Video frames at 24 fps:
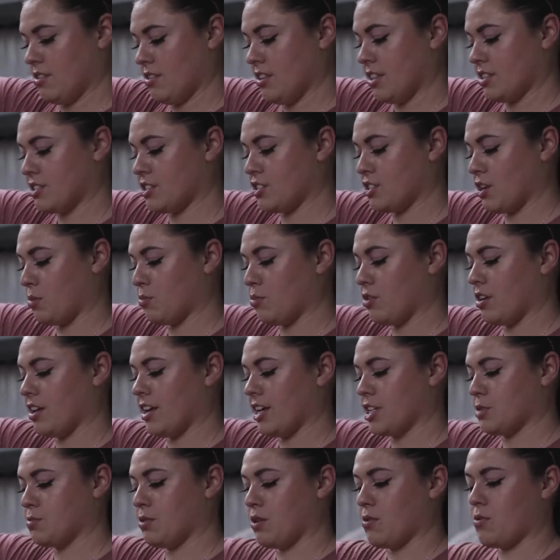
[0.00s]
that someone
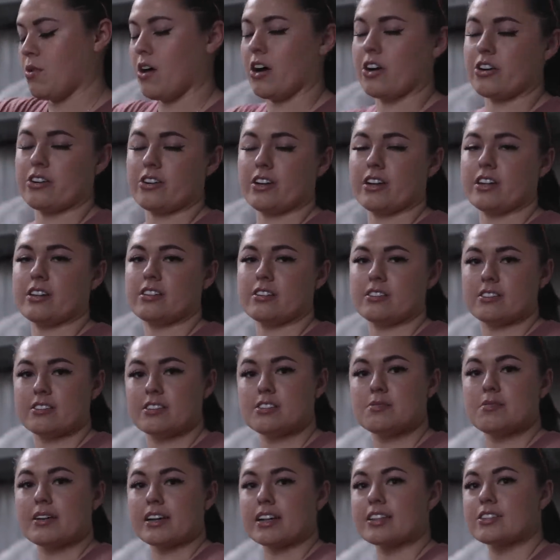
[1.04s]
has put water in
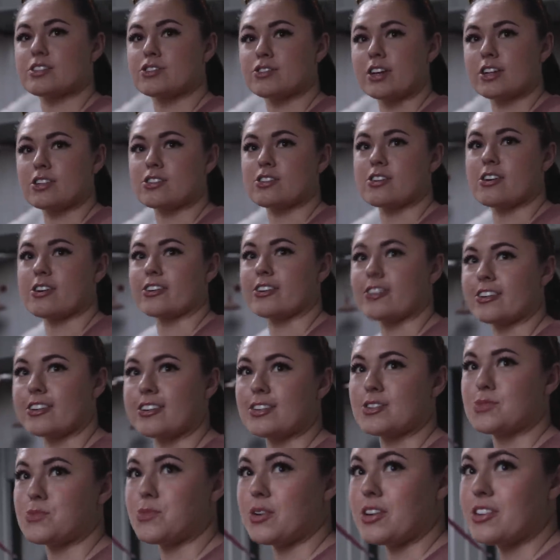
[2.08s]
to make it stretch longer
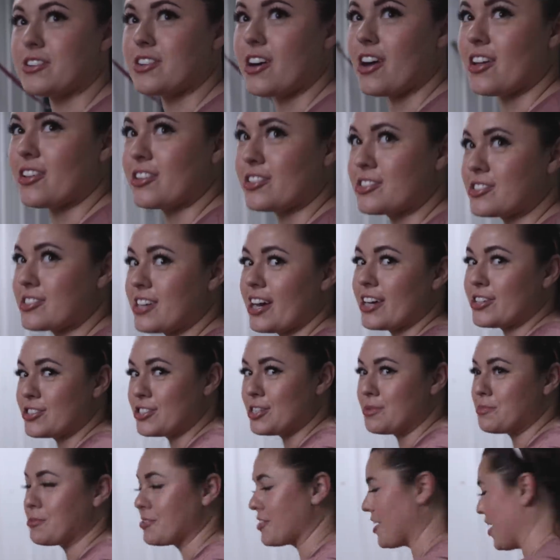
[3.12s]
because one dollar is not cheap